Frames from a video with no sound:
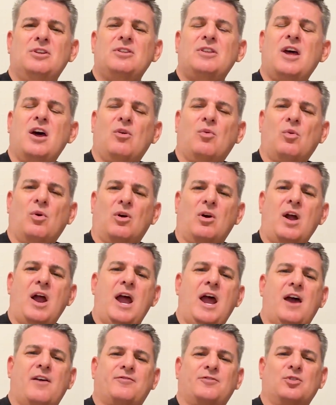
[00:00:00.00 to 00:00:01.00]
that we're
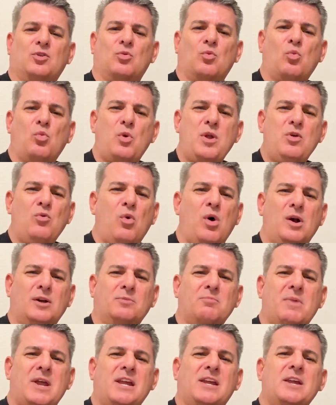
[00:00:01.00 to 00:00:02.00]
after. We want
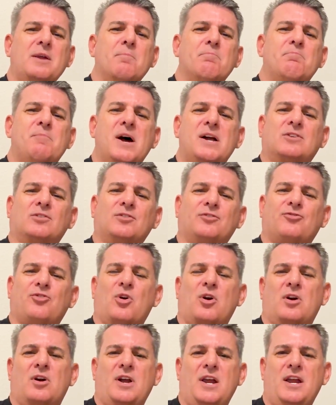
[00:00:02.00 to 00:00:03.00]
to make it better
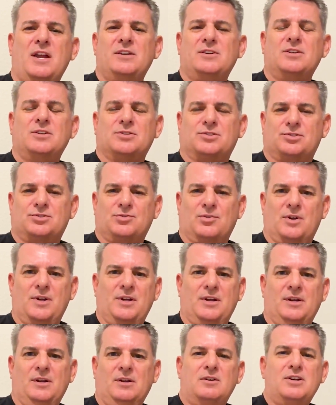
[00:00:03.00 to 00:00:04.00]
for our
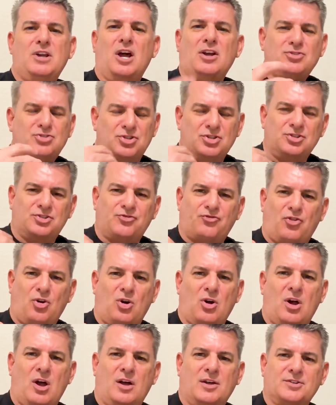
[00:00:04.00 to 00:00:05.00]
industry, not just
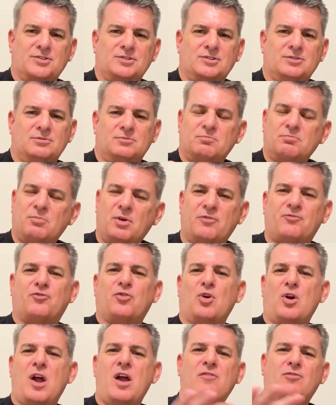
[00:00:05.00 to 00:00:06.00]
for us, but
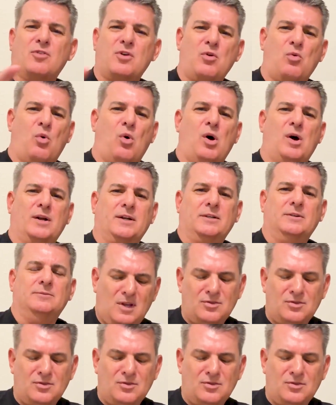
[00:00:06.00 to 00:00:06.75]
for everyone.